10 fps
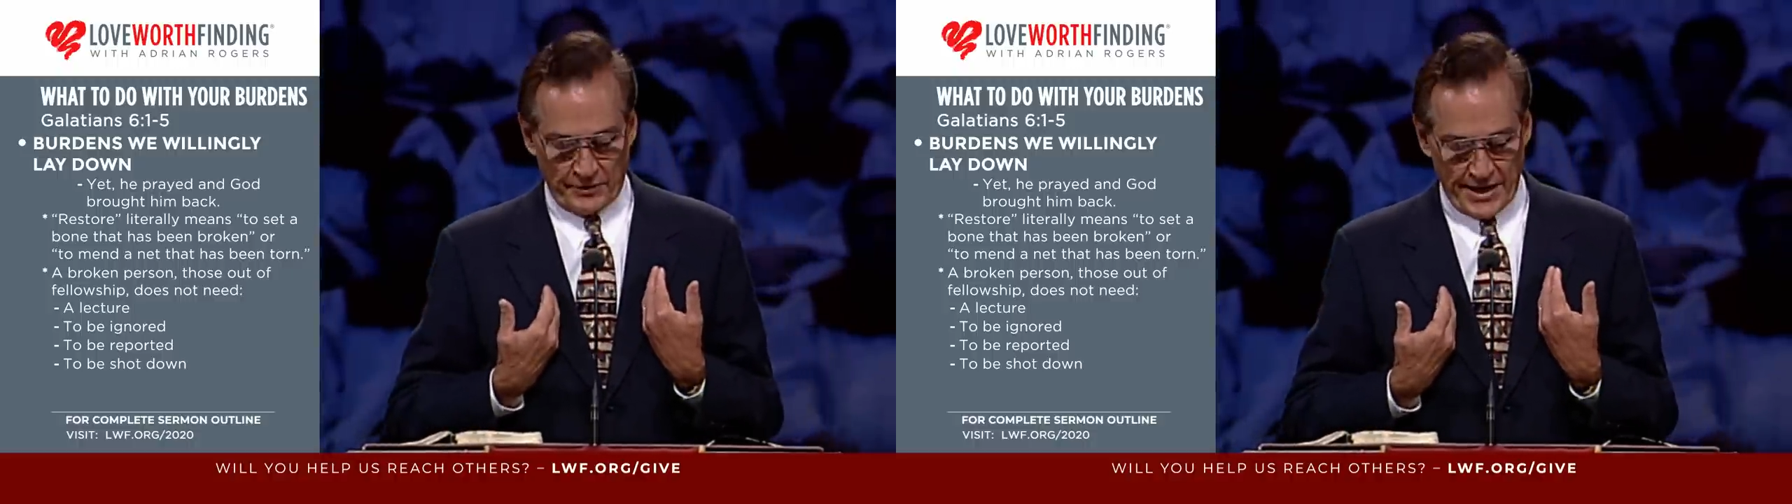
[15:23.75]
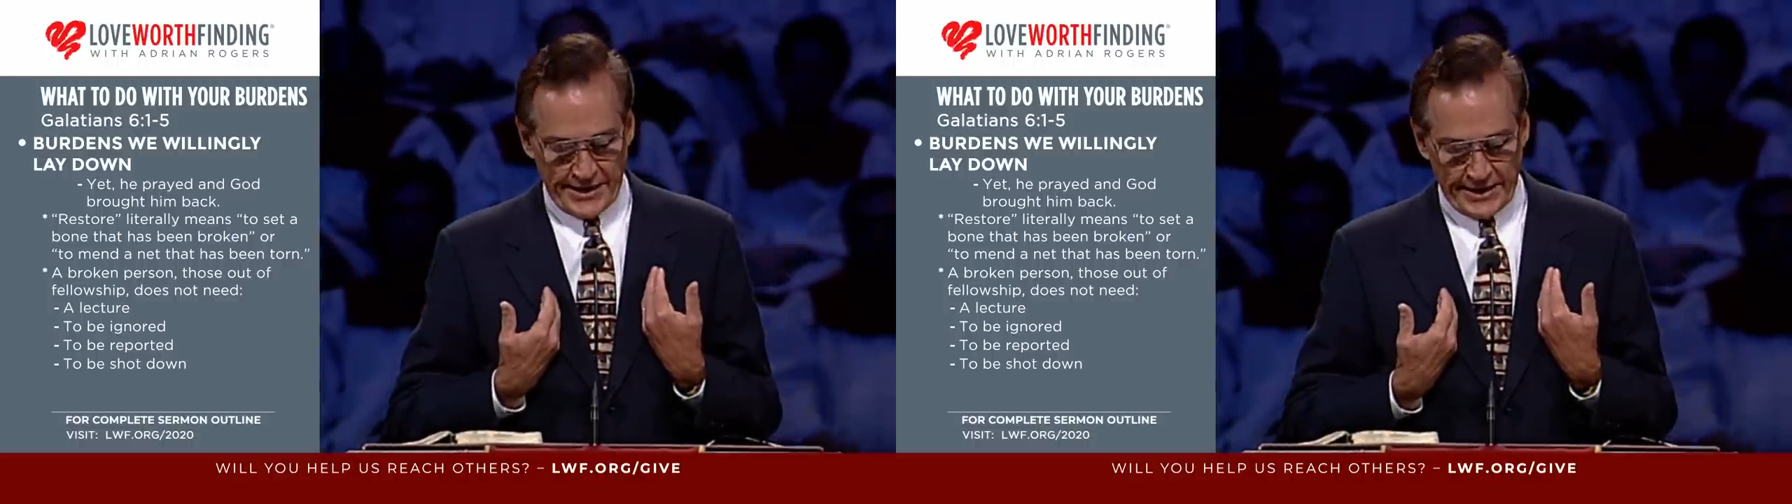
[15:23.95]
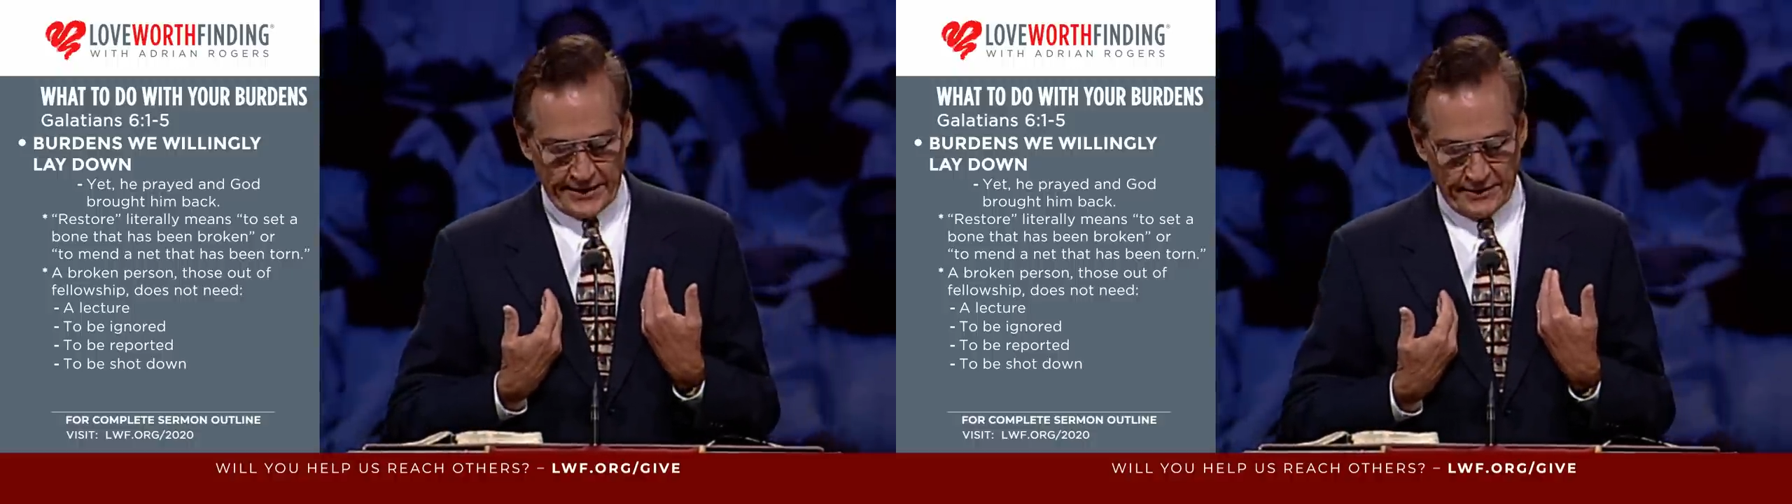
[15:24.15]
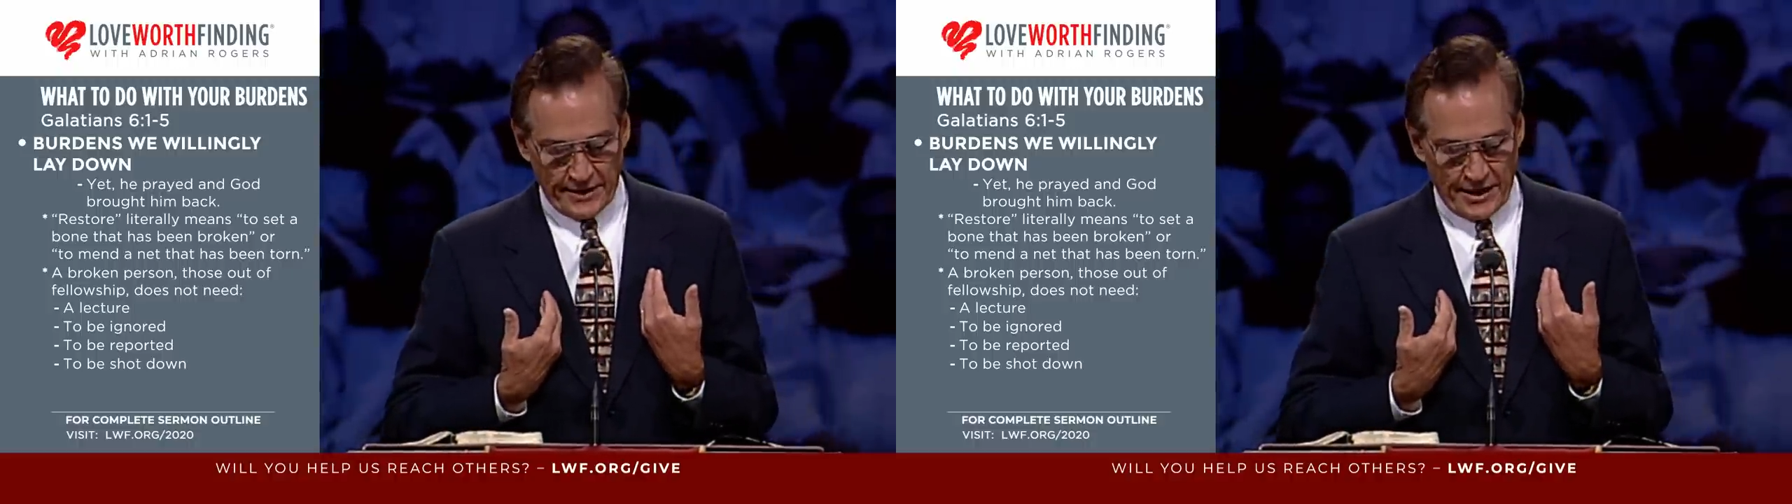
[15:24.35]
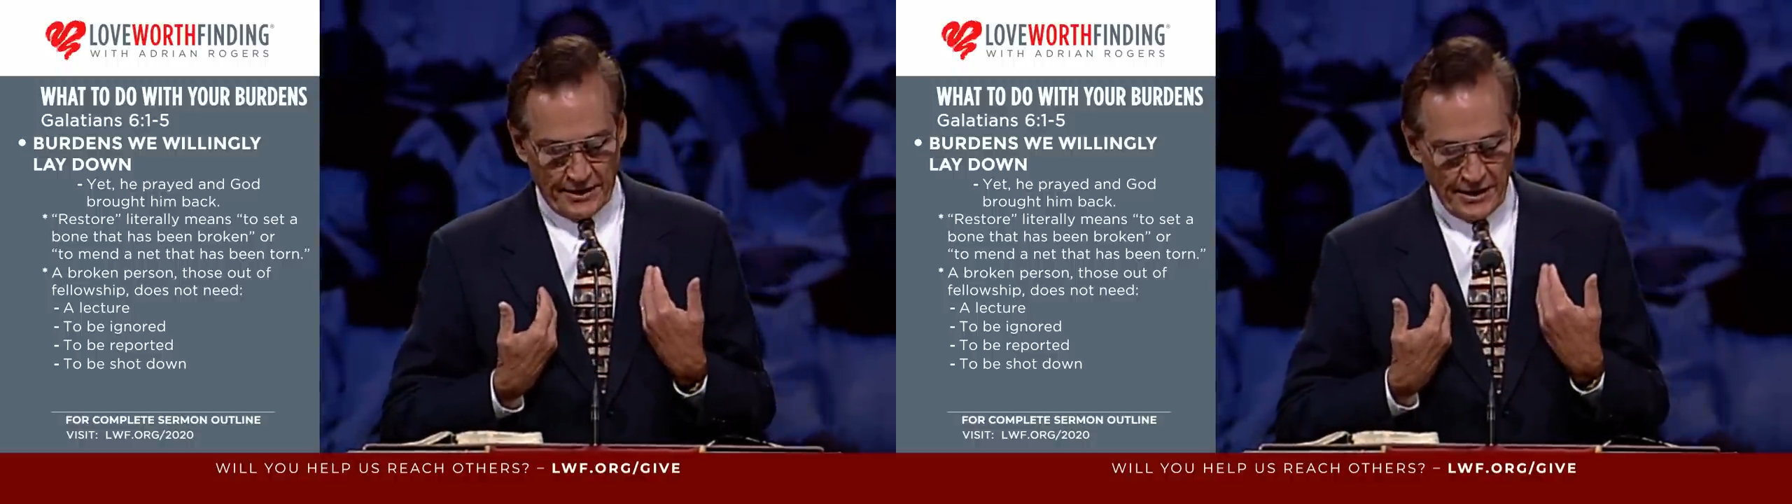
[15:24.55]
They didn't,
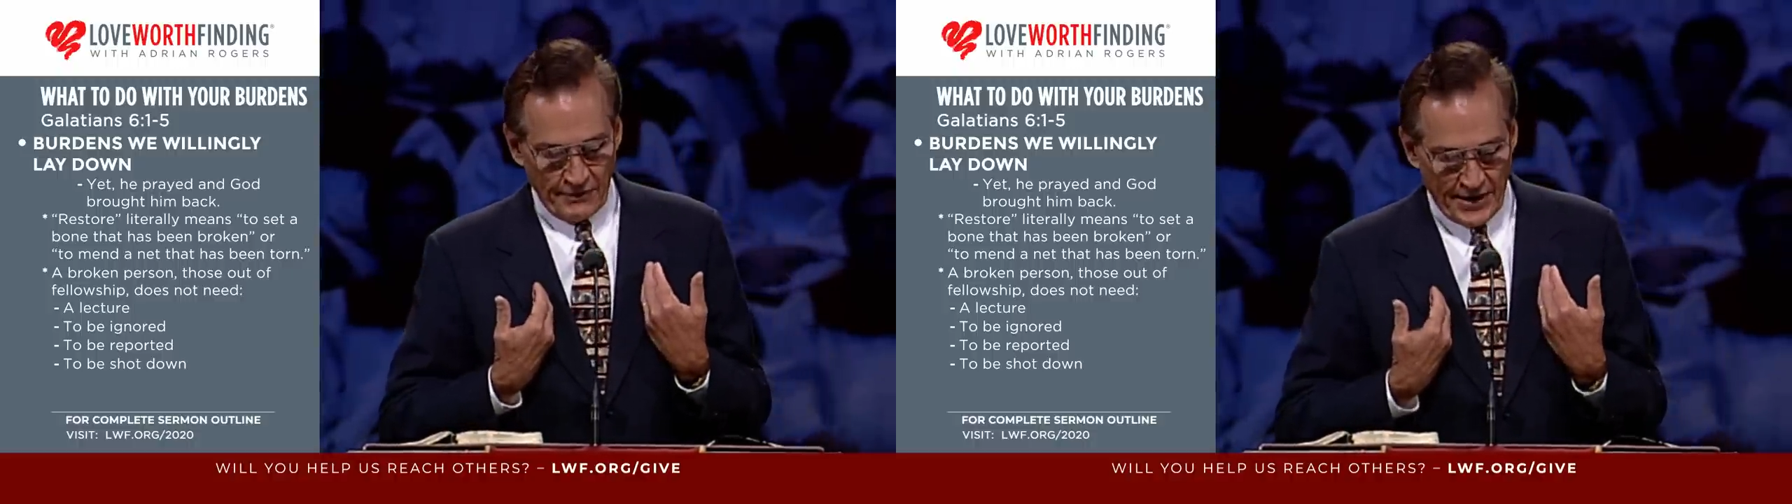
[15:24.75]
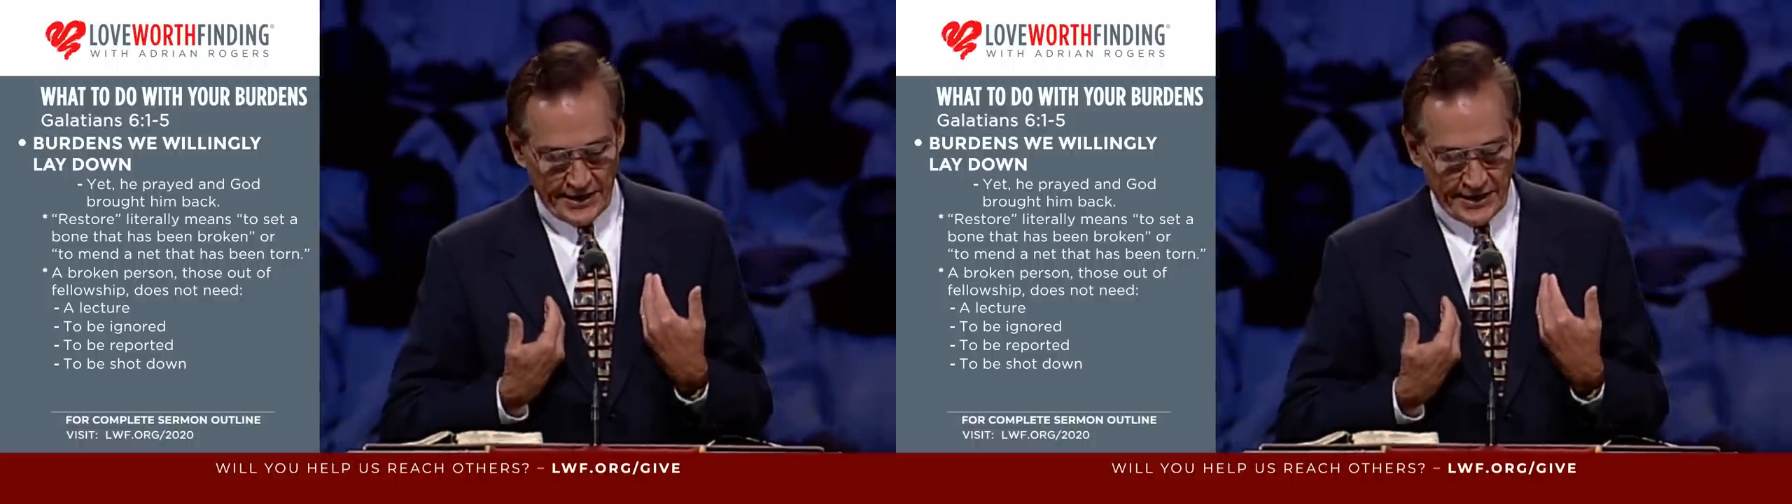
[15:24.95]
uh, they